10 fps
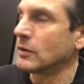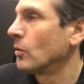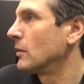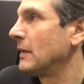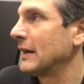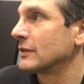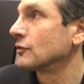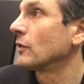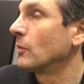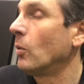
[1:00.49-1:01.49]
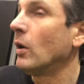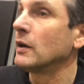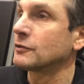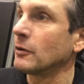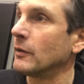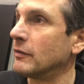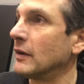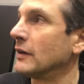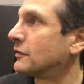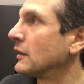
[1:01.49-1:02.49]
Quarterback, there's only one, so they're
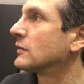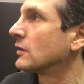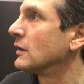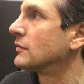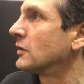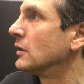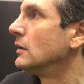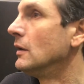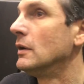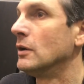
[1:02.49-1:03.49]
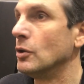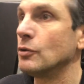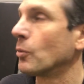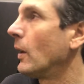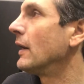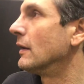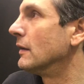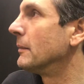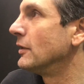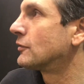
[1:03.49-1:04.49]
very sensitive to who's where.
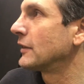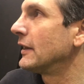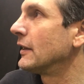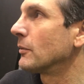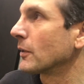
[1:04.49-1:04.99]
I mean, you see it in